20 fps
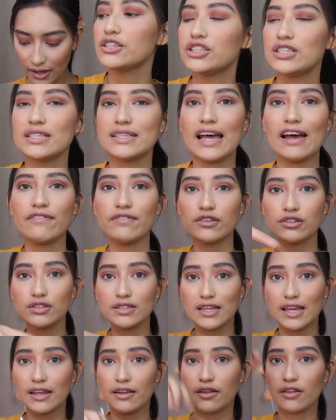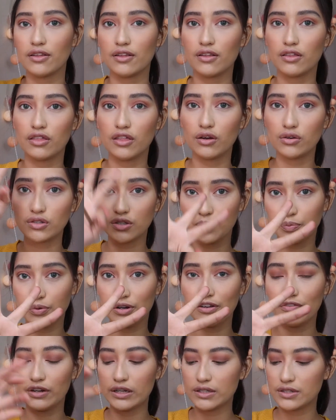You just have to take those
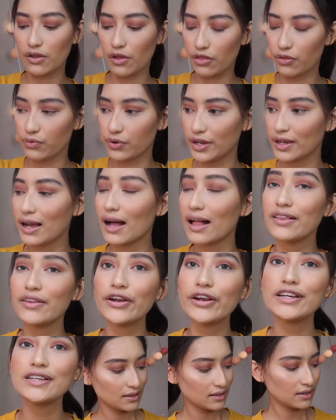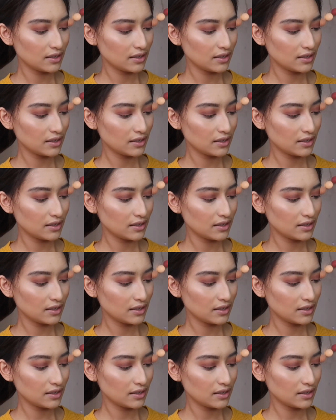previous three colors.